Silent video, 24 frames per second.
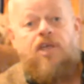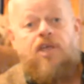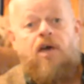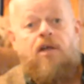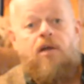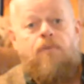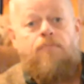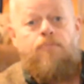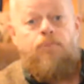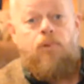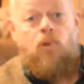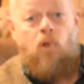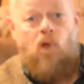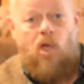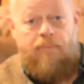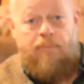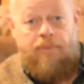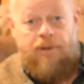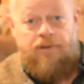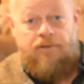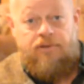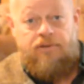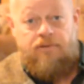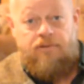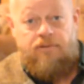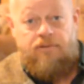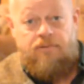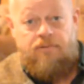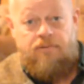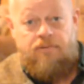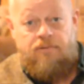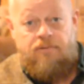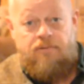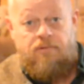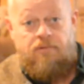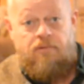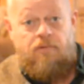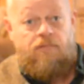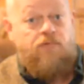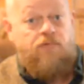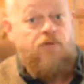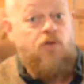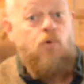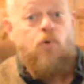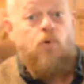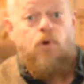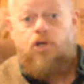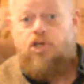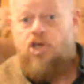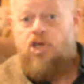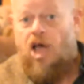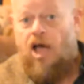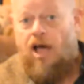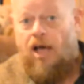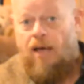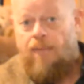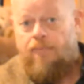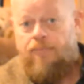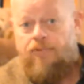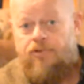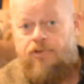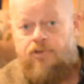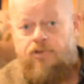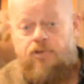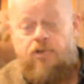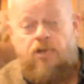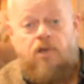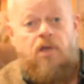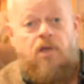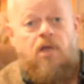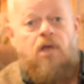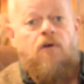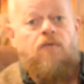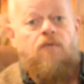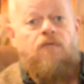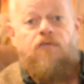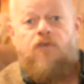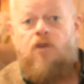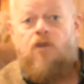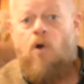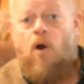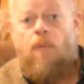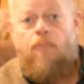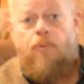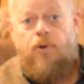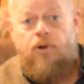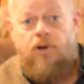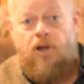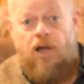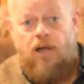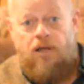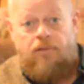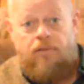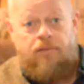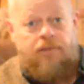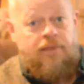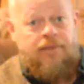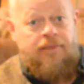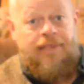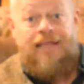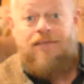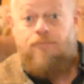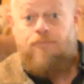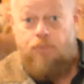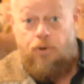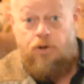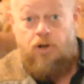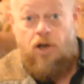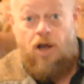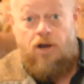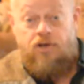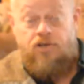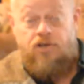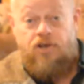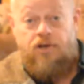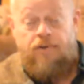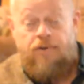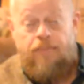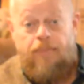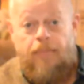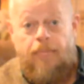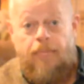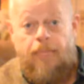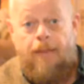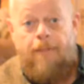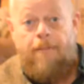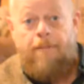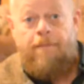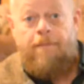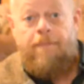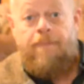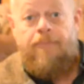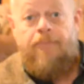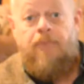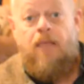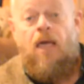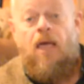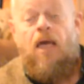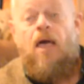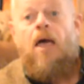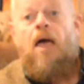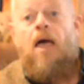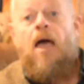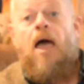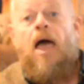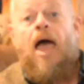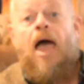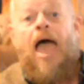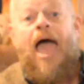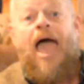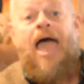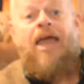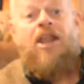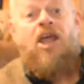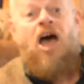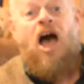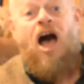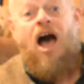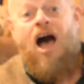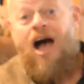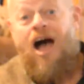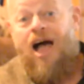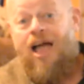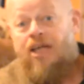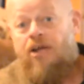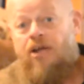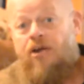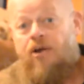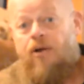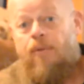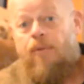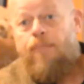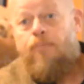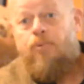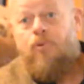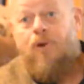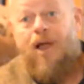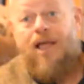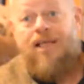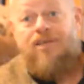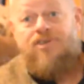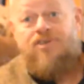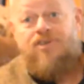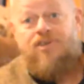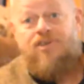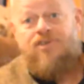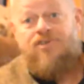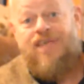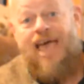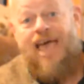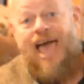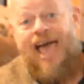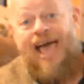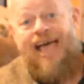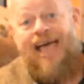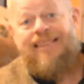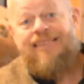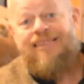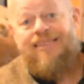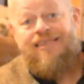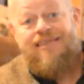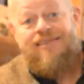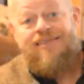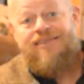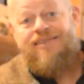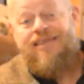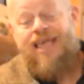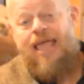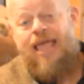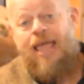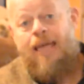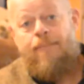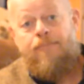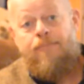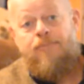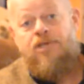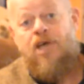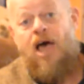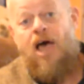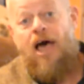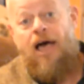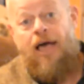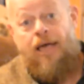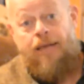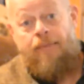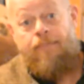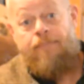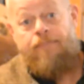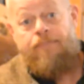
unemployment, fewer jobs, less production, and higher prices at the same time.